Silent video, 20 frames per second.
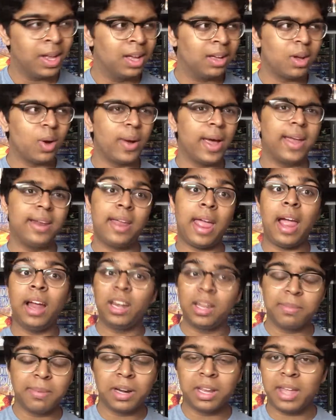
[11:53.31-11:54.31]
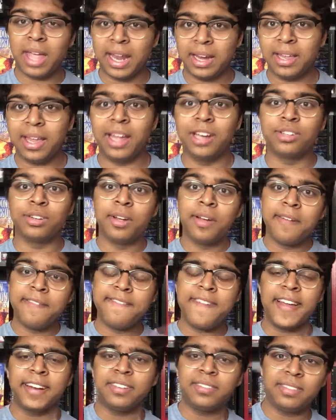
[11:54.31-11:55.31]
Go ahead, anybody, any age,
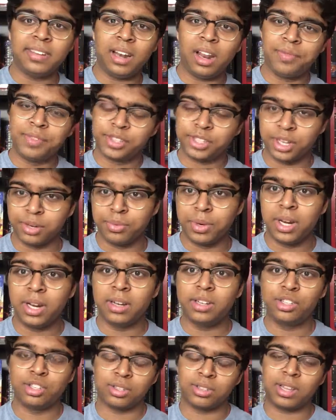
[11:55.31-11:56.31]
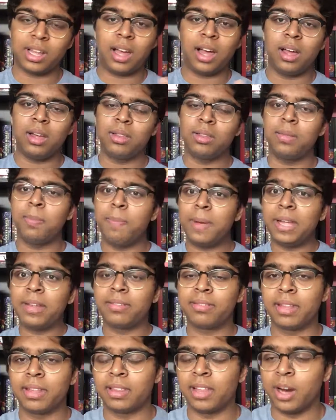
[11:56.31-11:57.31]
fantasy lovers can read it. Just uh, the biggest
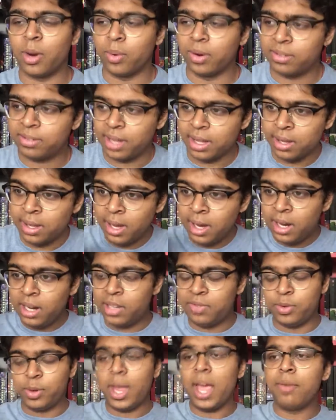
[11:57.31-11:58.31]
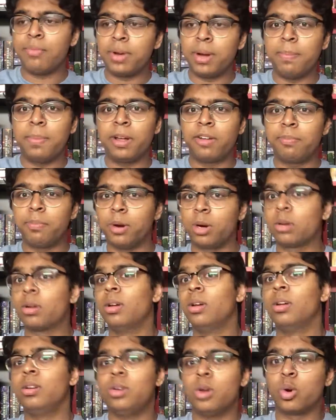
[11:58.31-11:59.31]
thing that I want to say, if you can't read a big book,
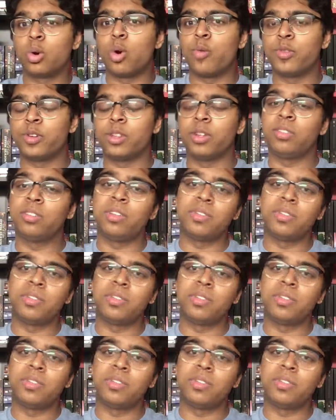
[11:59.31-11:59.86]
don't go for this.